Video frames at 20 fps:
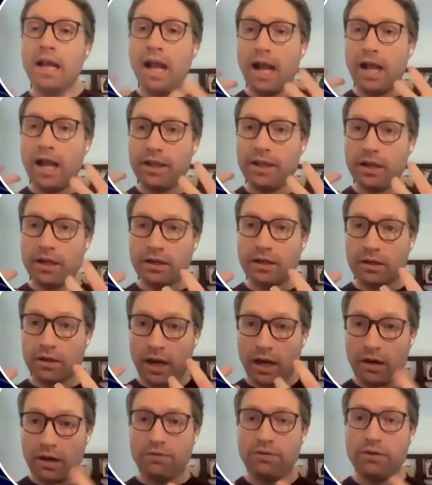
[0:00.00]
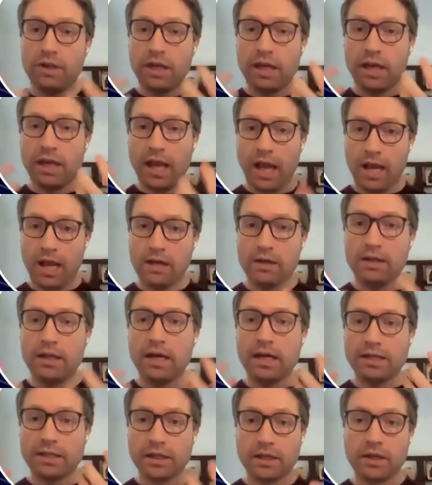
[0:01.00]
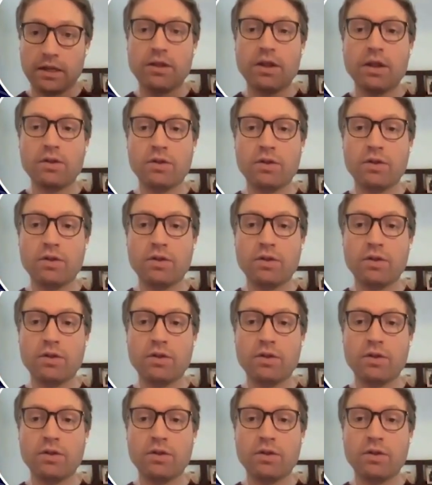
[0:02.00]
and then carefully analyzing